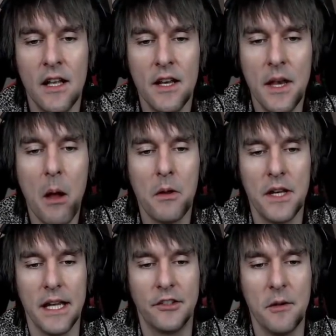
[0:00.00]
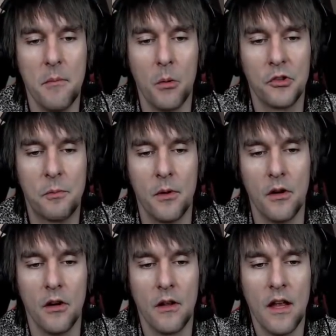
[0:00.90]
nowadays in
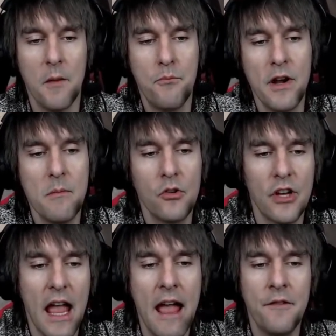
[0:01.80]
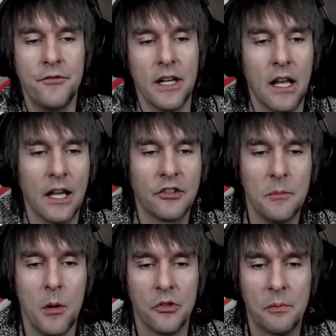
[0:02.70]
motorsport, in pretty much every class of
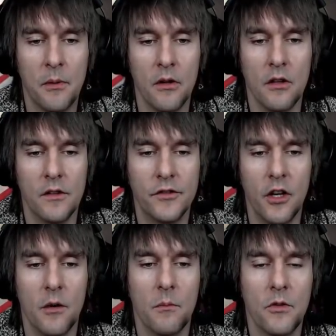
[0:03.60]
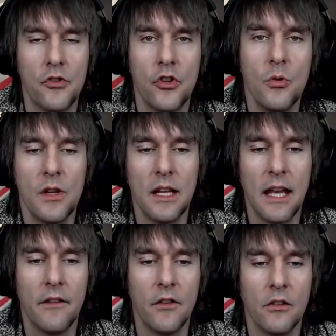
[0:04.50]
motorsport, from the junior
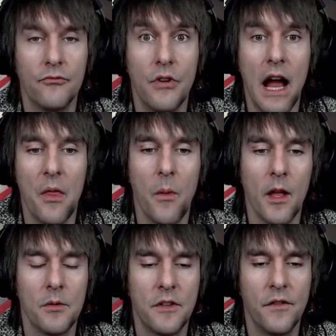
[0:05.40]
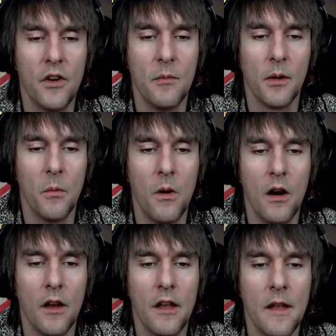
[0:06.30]
level right the way up to Formula 1,